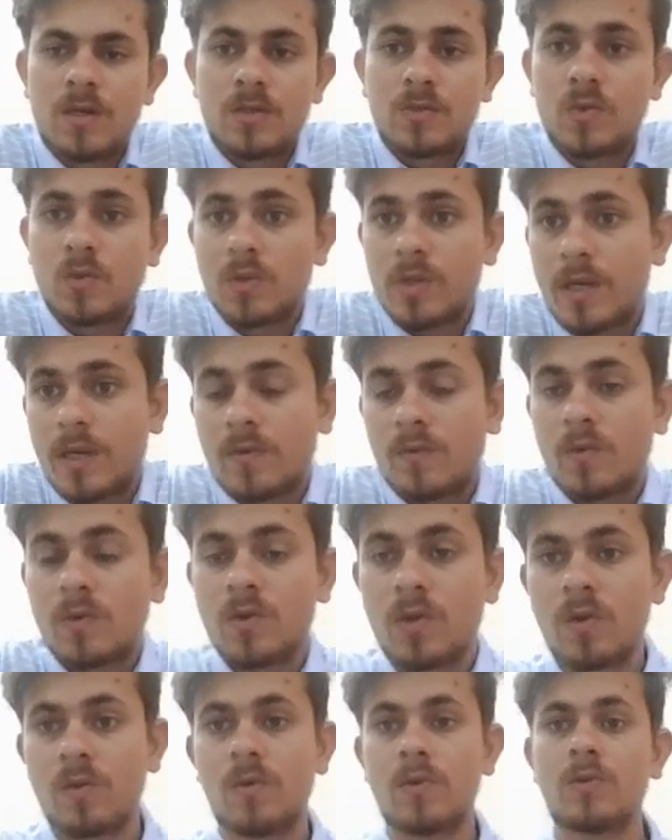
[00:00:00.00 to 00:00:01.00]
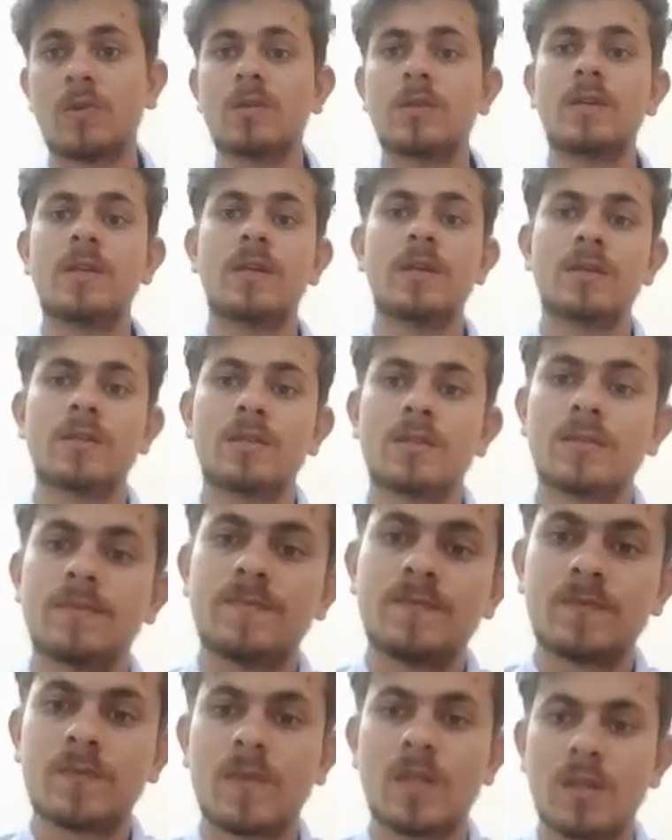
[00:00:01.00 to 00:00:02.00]
So that was all of the things.
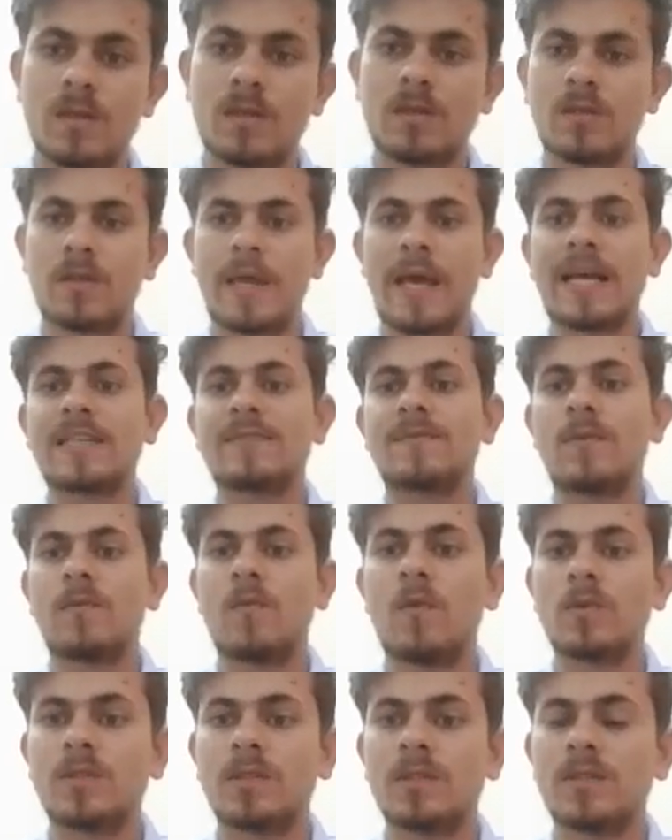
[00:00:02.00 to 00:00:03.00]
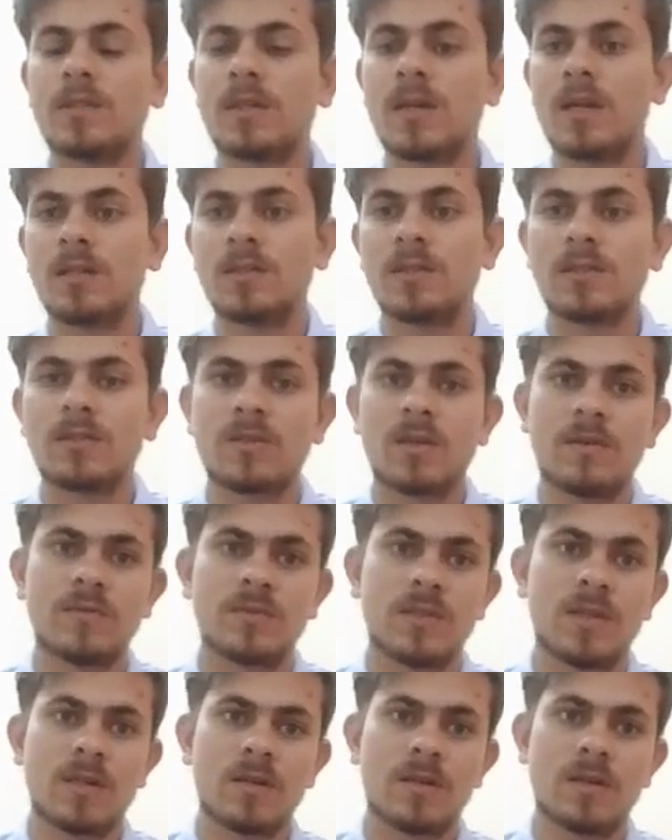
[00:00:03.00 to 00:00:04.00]
Thanks for watching. Can
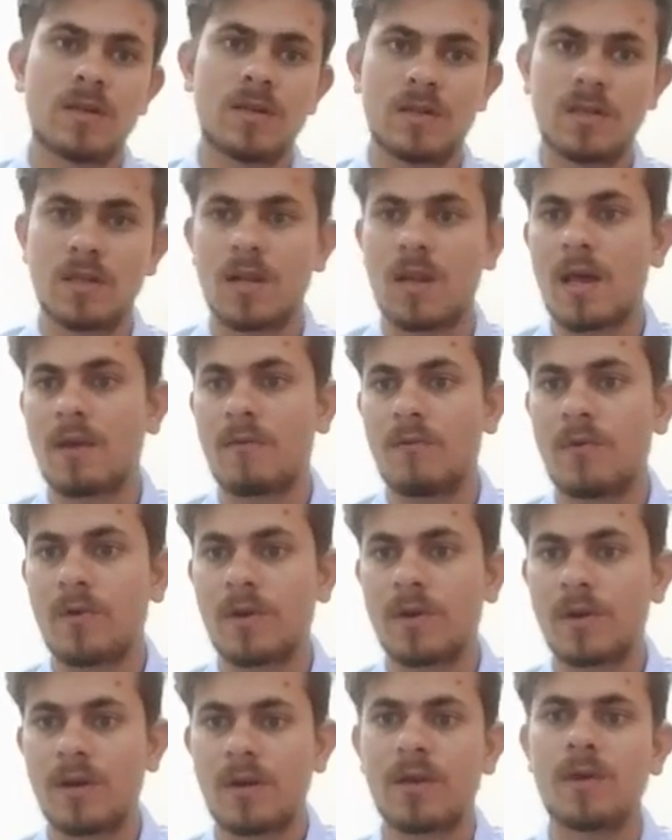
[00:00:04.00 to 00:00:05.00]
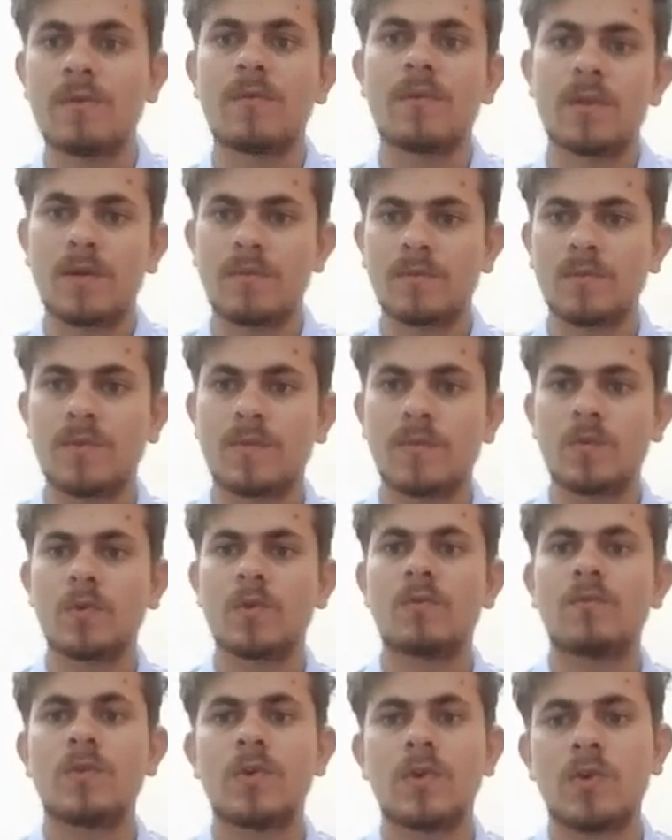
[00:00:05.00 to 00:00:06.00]
subscribe channel, hit the like button and give a thumbs up to
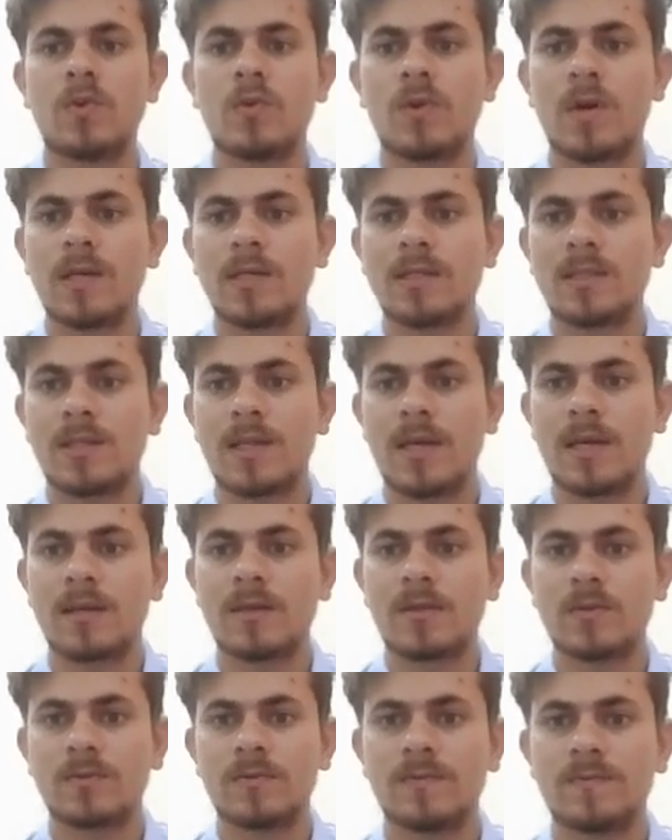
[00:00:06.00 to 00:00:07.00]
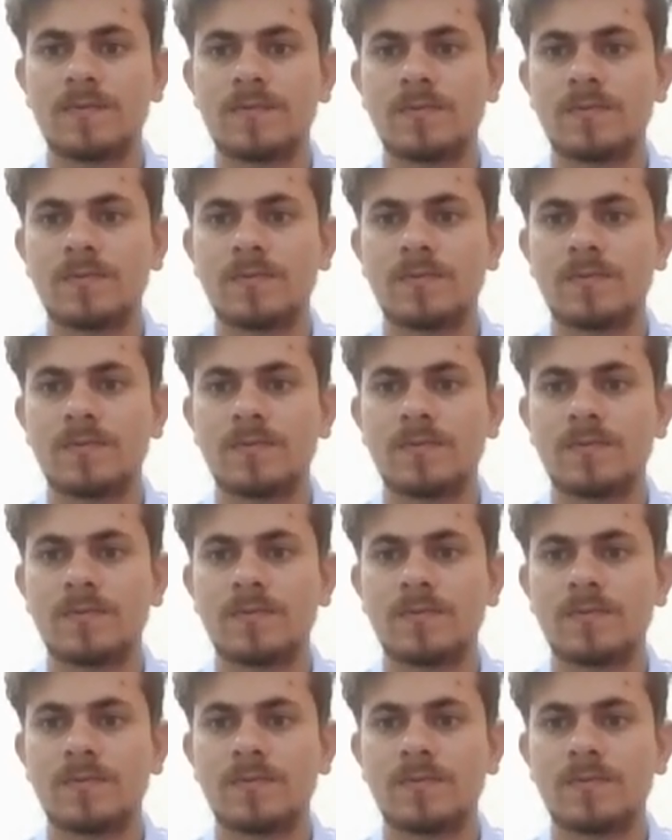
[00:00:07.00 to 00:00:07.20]
the video guys. Thank you.